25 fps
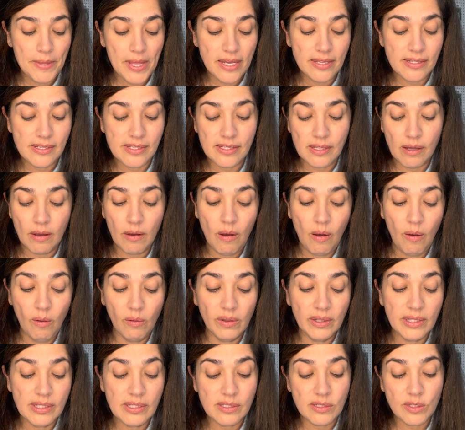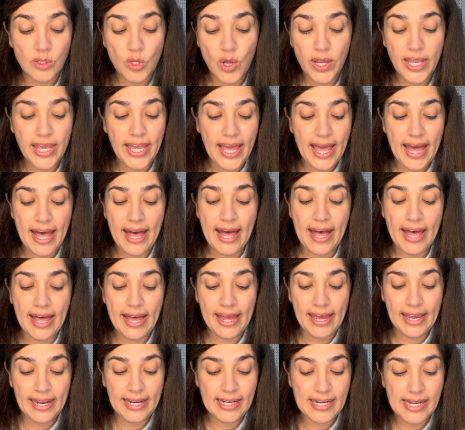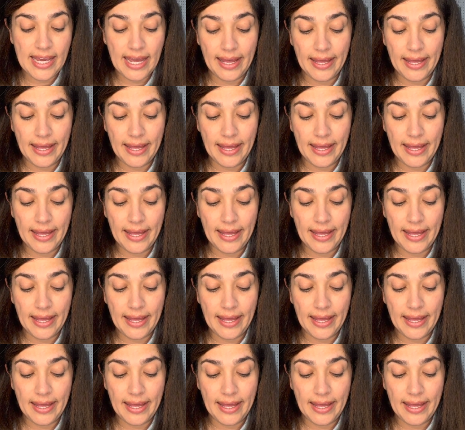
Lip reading: So let's look at